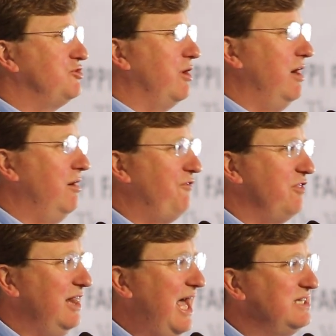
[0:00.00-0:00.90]
trail for
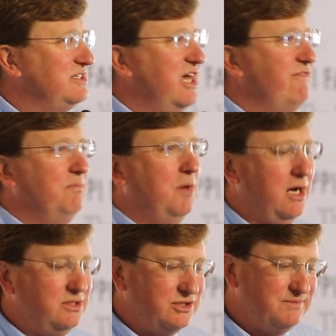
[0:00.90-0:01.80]
the last 7
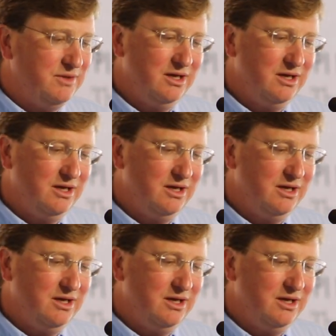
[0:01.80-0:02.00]
months.